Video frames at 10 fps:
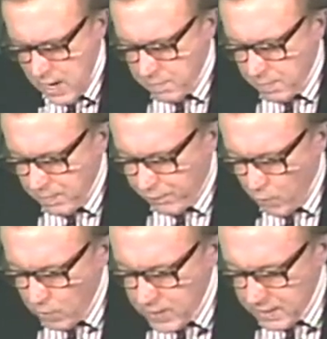But
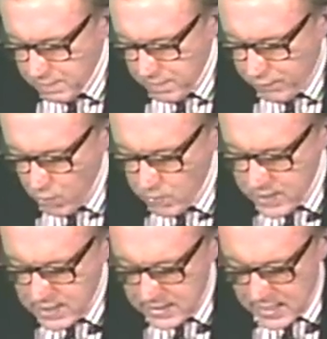before we
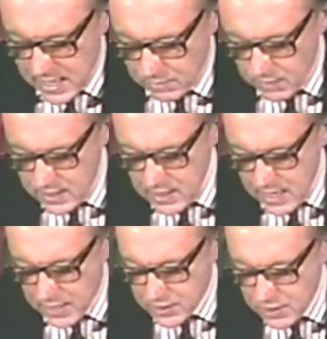did that, we did
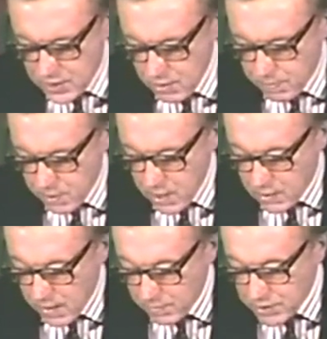actually do a
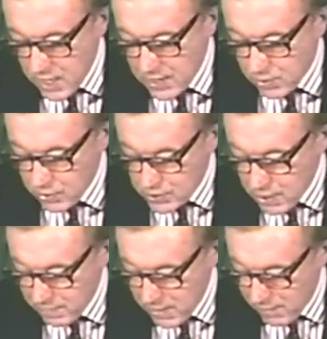program which I thought
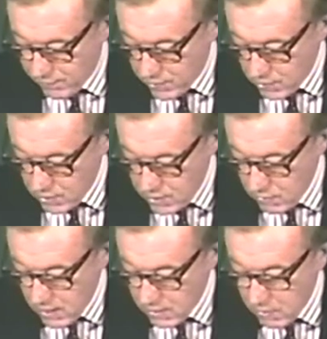summed up authority
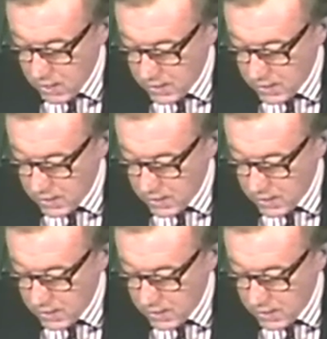rather well.